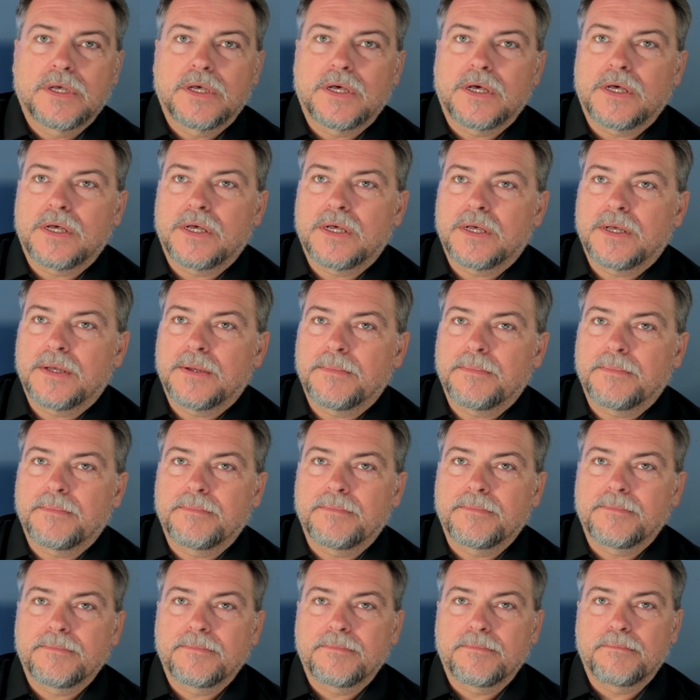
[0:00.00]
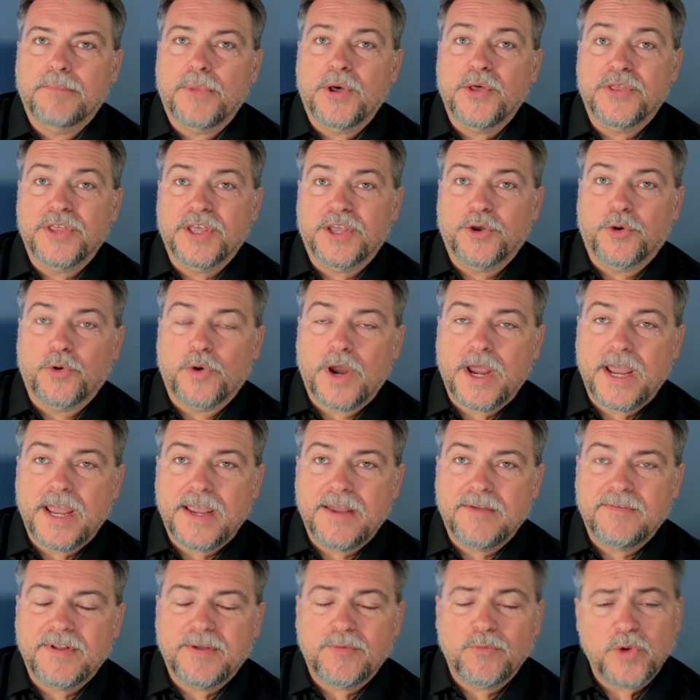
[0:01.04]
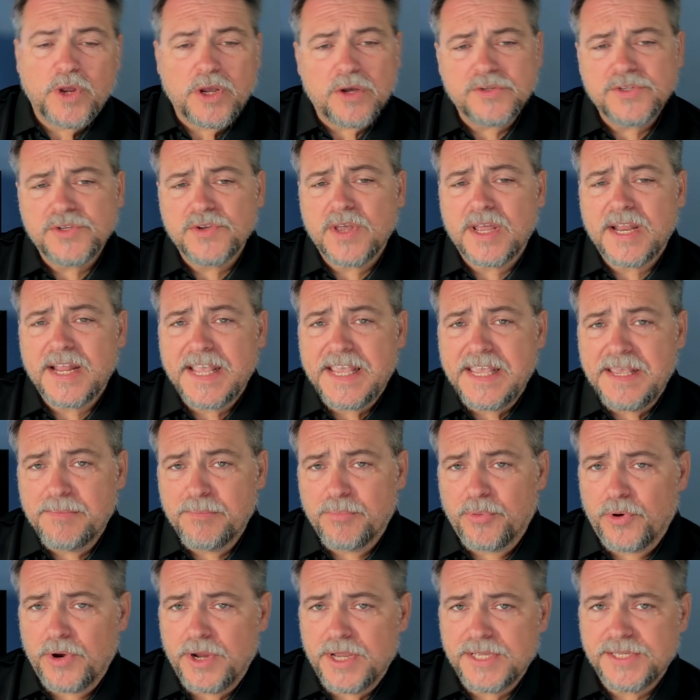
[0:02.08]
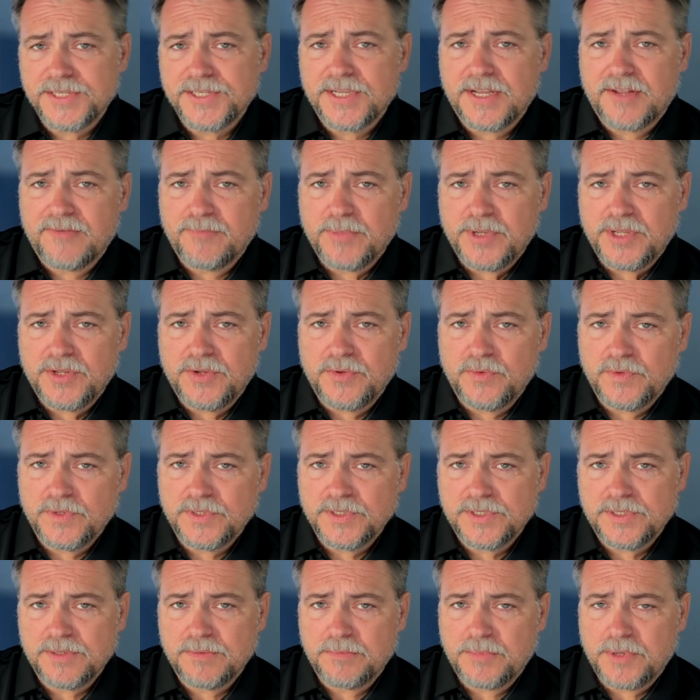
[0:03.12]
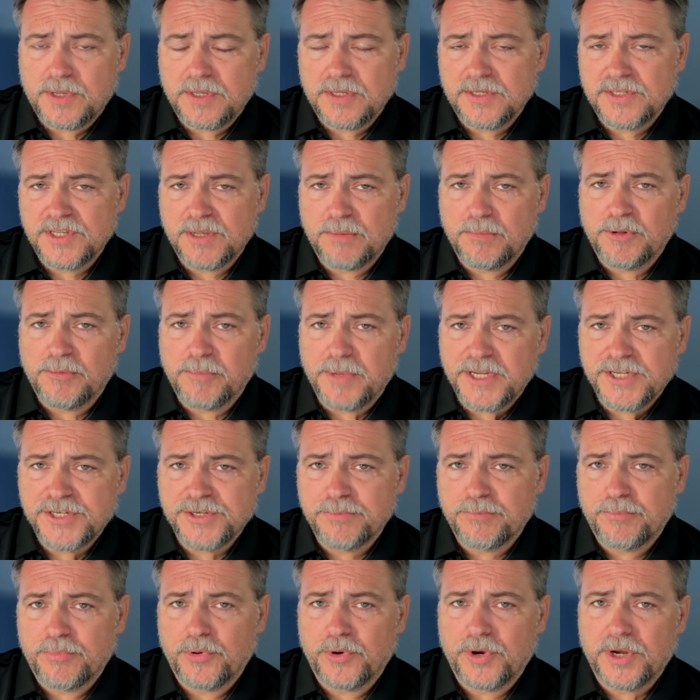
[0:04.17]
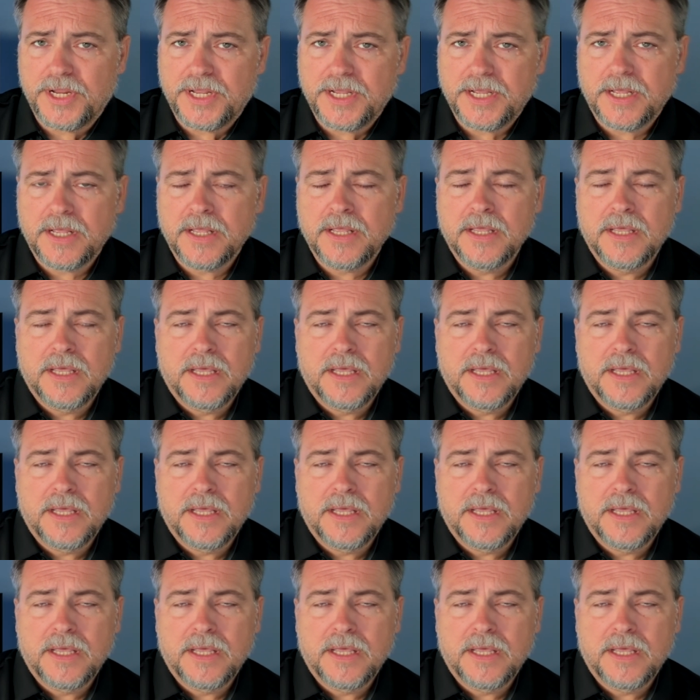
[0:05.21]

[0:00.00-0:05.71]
both engraved, and we also got a heat press, and I've been doing some sublimation printing,